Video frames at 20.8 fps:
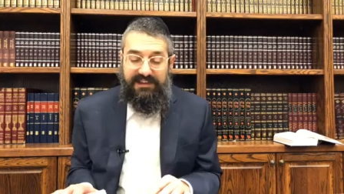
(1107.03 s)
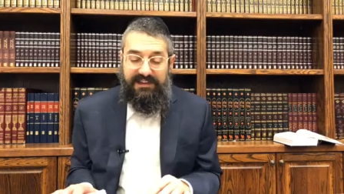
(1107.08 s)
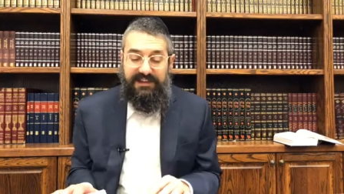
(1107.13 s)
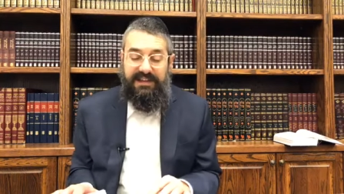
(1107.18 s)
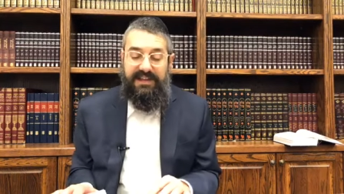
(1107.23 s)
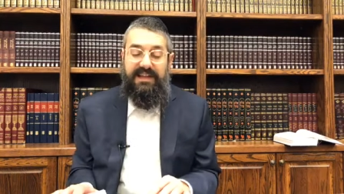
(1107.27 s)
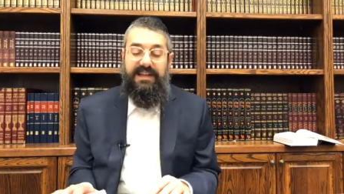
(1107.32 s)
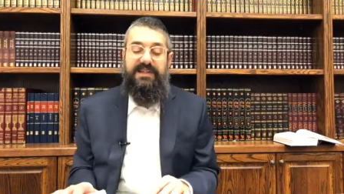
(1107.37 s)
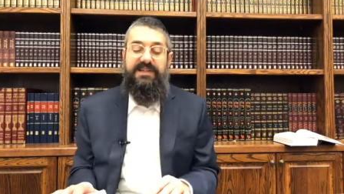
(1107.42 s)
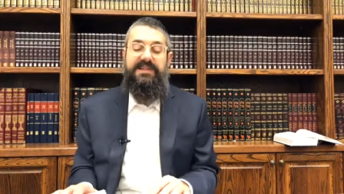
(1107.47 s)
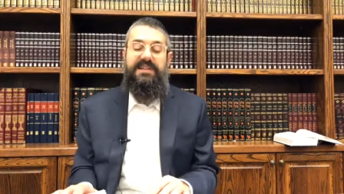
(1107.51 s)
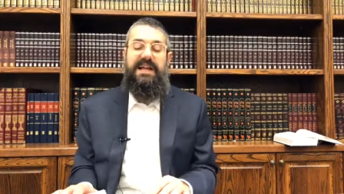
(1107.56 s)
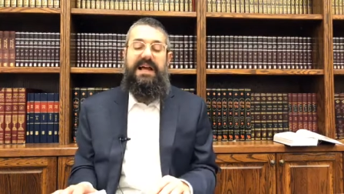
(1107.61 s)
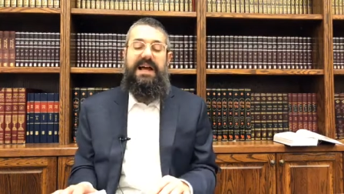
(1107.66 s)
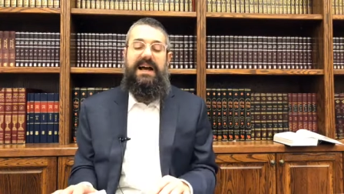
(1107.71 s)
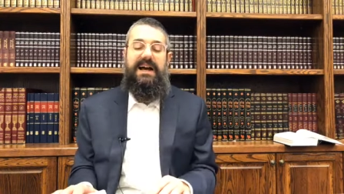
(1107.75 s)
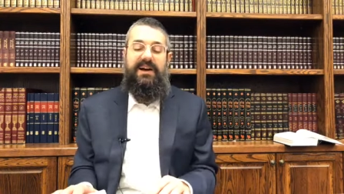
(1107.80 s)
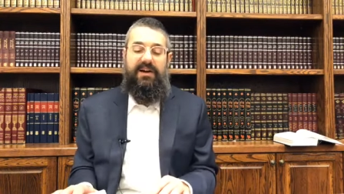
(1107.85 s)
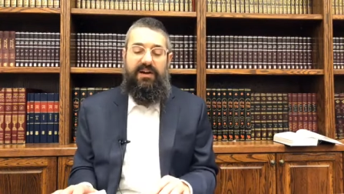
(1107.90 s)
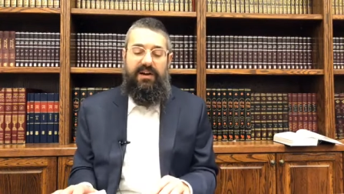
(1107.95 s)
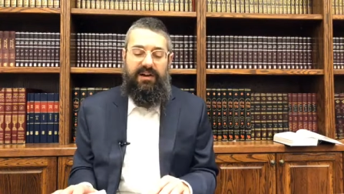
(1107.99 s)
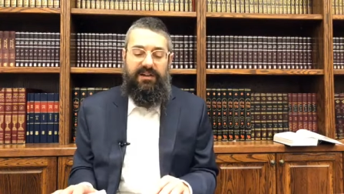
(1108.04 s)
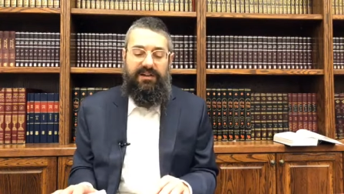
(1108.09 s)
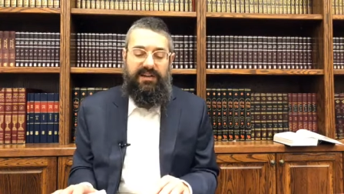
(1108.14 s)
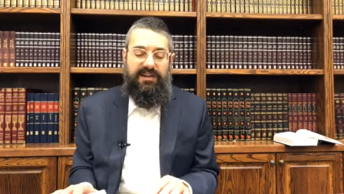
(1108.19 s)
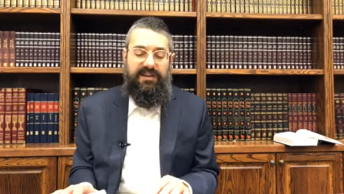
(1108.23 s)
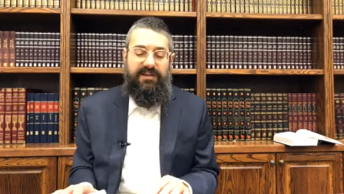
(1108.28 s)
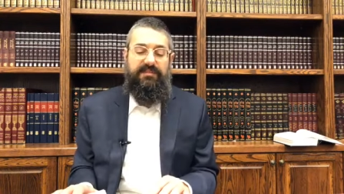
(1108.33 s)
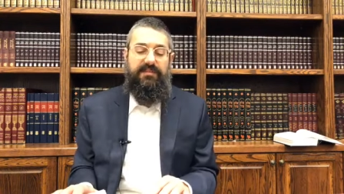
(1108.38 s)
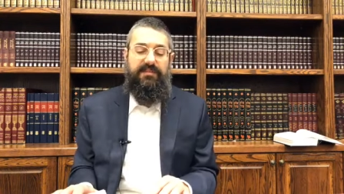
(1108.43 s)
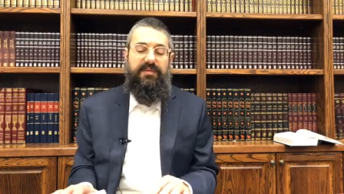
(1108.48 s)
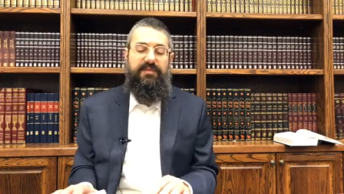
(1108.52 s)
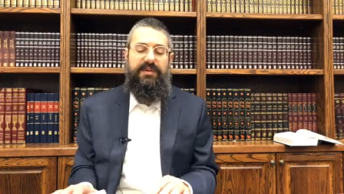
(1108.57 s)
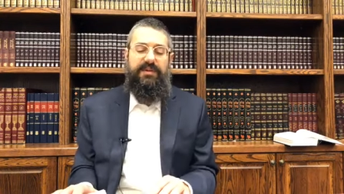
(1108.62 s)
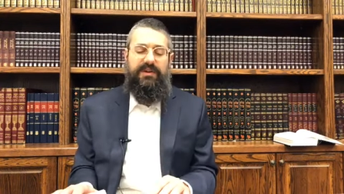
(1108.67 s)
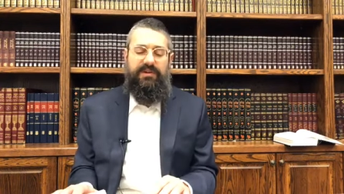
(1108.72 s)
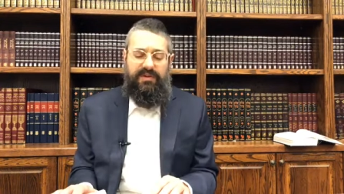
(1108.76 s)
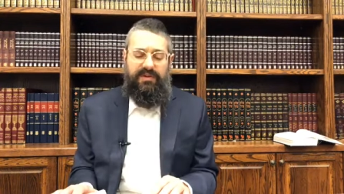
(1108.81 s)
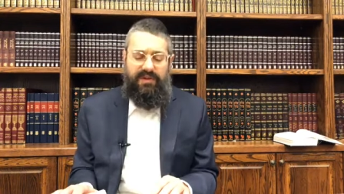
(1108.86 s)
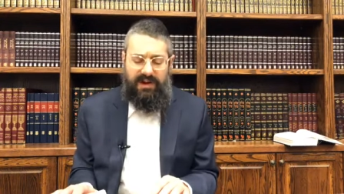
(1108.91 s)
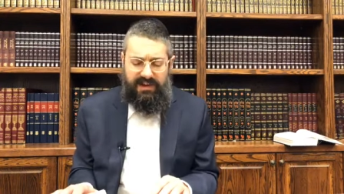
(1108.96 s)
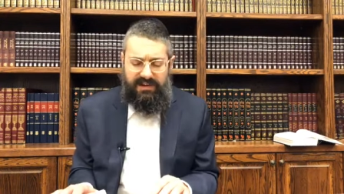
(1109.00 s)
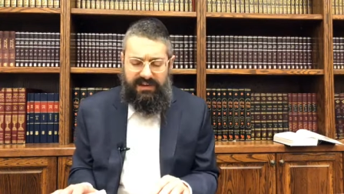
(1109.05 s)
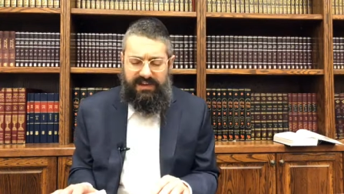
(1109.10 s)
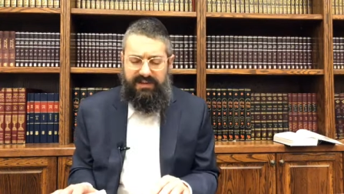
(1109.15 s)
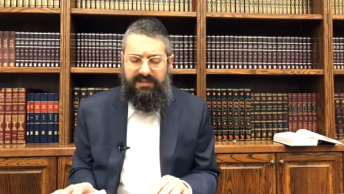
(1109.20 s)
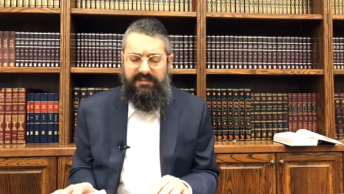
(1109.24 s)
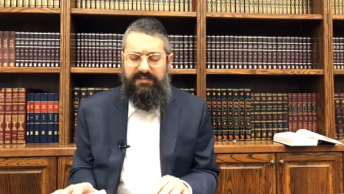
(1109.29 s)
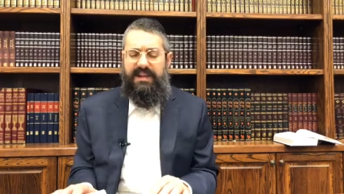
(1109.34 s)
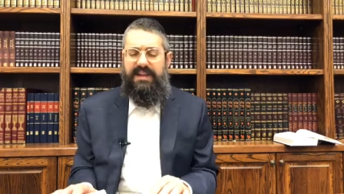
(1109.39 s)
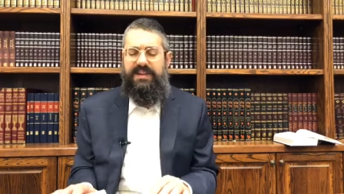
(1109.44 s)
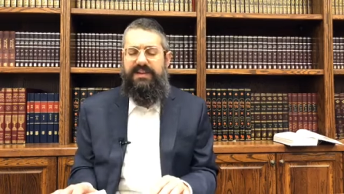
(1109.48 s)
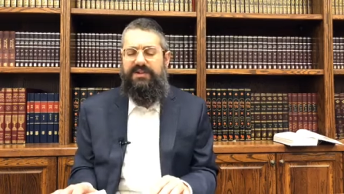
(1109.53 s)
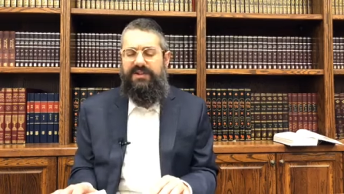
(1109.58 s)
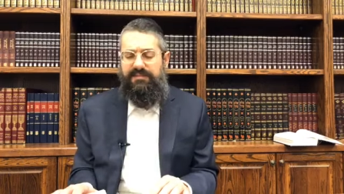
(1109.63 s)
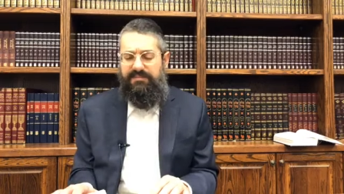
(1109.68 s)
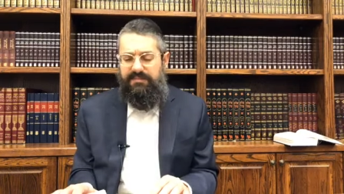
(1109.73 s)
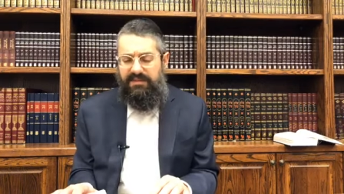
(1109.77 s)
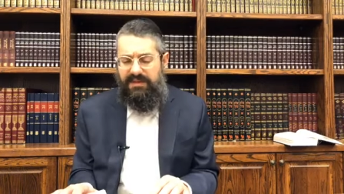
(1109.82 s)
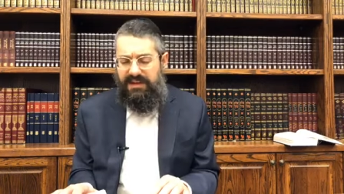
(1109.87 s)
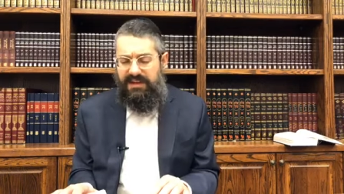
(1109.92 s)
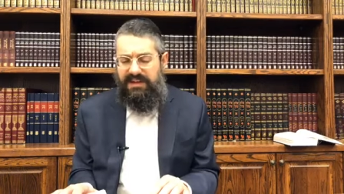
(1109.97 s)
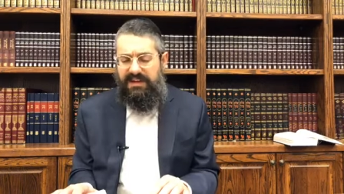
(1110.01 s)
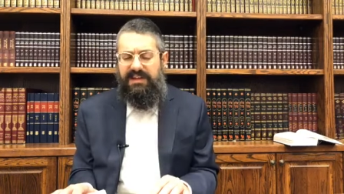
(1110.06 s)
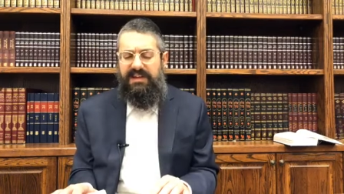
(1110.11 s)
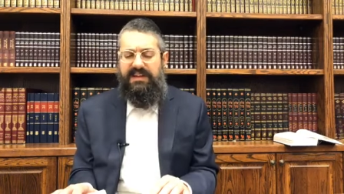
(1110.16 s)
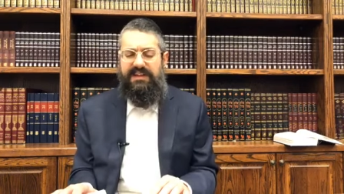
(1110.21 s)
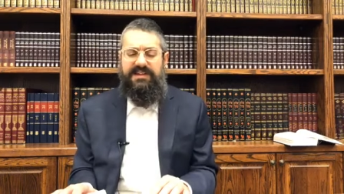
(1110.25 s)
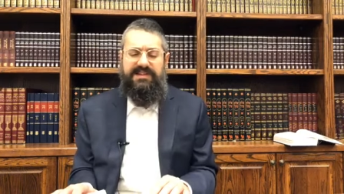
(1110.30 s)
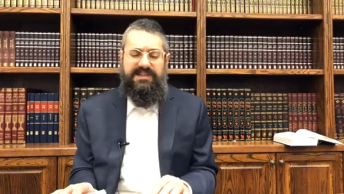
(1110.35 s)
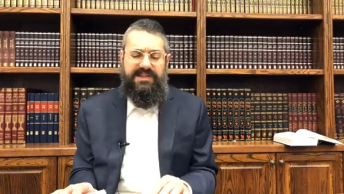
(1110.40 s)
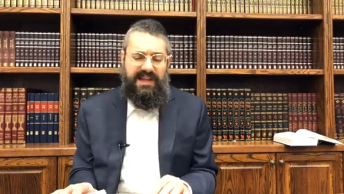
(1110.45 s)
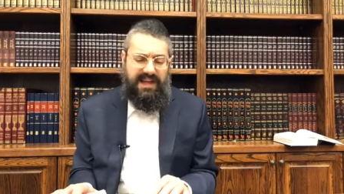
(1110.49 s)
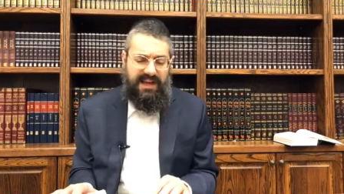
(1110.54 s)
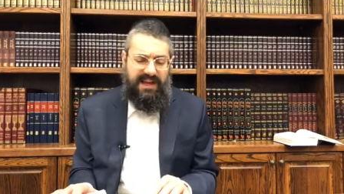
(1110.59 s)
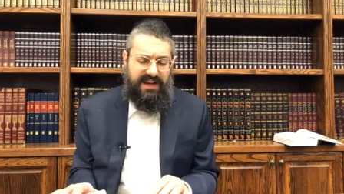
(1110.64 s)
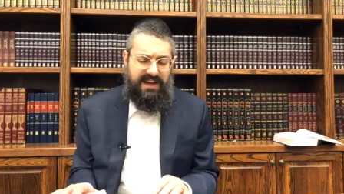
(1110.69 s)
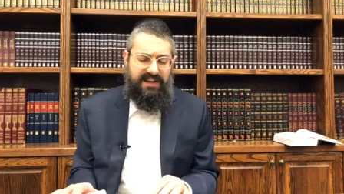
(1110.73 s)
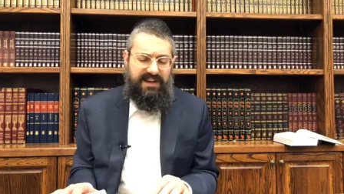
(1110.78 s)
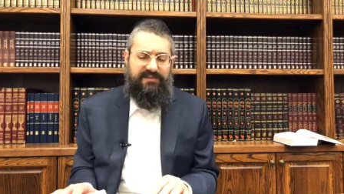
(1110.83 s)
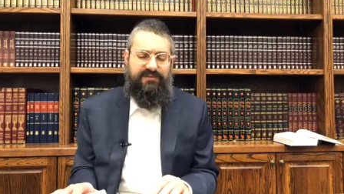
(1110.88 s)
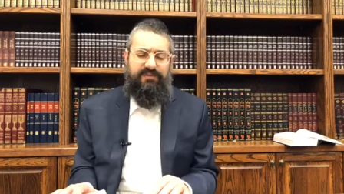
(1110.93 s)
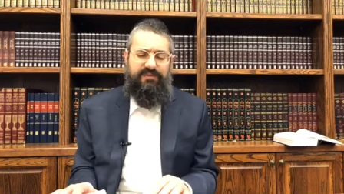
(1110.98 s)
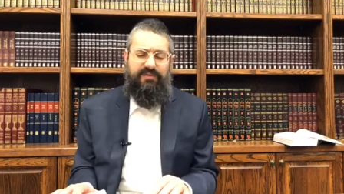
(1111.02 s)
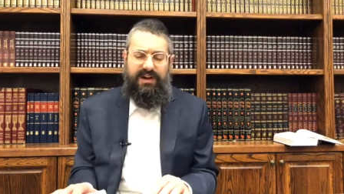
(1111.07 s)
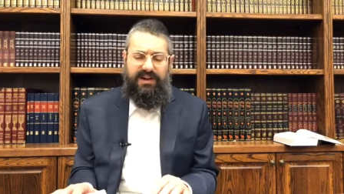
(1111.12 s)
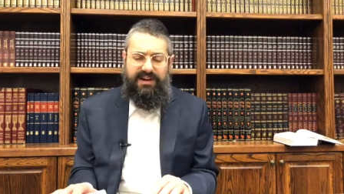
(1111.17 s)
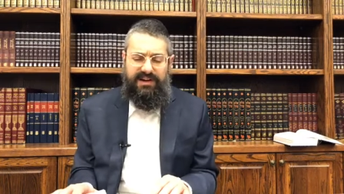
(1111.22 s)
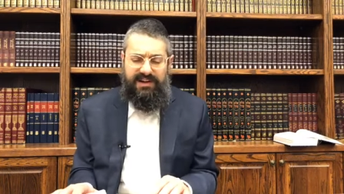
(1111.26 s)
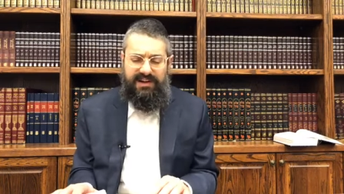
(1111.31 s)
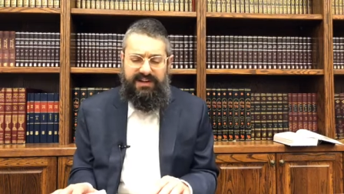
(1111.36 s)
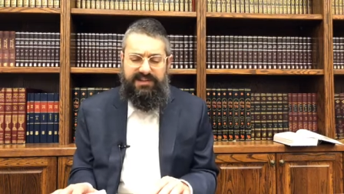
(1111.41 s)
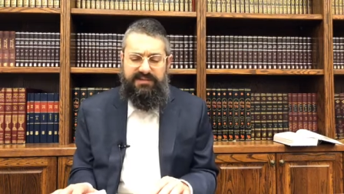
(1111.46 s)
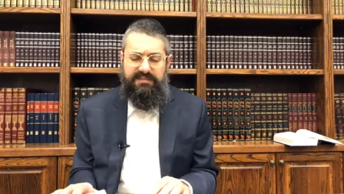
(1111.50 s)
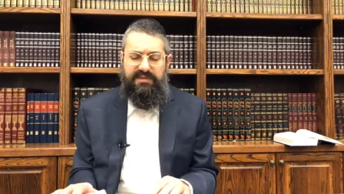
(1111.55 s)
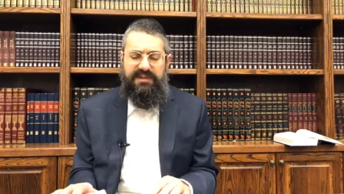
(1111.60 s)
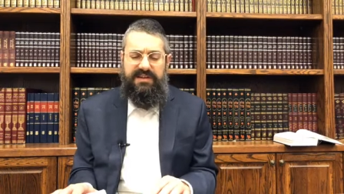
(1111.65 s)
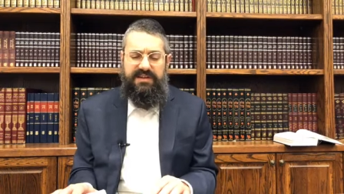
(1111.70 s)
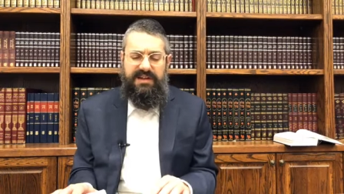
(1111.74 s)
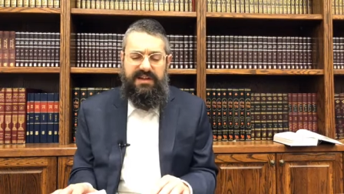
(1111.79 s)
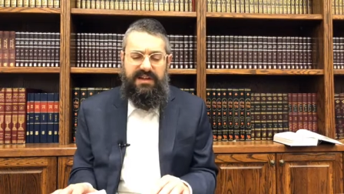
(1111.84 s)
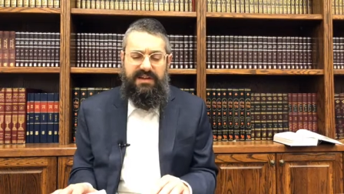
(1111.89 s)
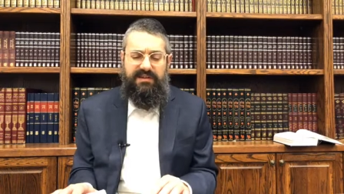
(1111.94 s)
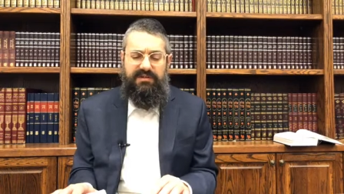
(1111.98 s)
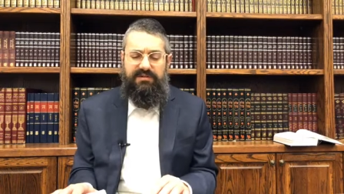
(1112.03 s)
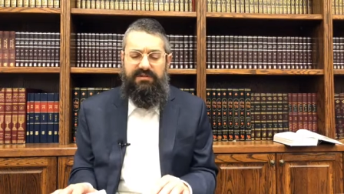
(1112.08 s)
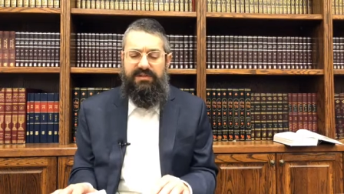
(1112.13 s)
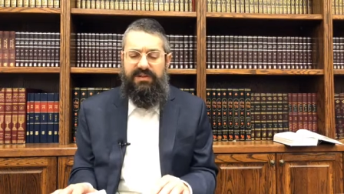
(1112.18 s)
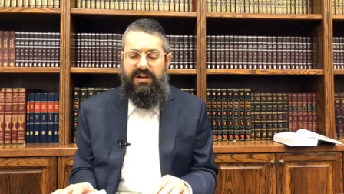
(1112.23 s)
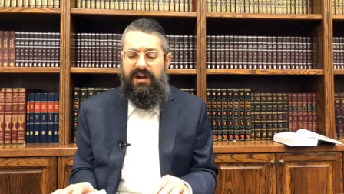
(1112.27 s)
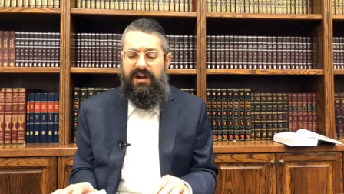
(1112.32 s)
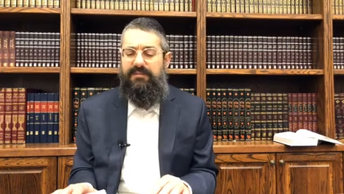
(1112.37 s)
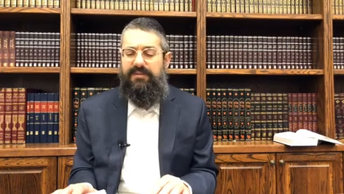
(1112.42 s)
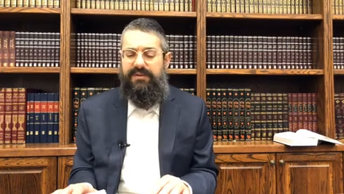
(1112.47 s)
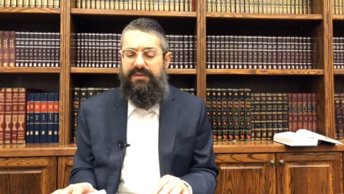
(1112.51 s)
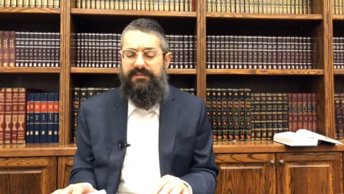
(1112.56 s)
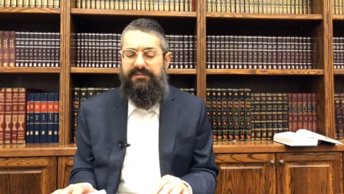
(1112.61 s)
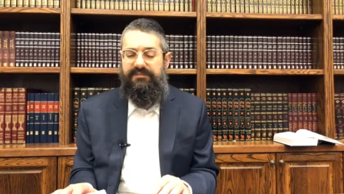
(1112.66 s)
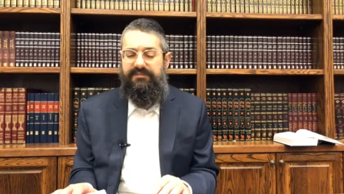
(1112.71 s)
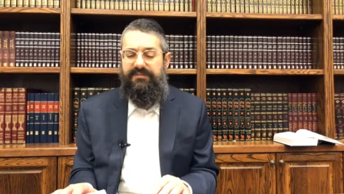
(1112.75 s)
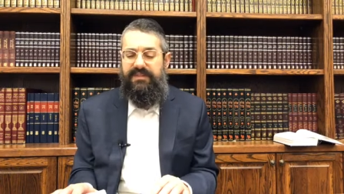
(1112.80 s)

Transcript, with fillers: liyis la'achodim u'miyuchodim, that it should be in a state of oneness beyichud gomor.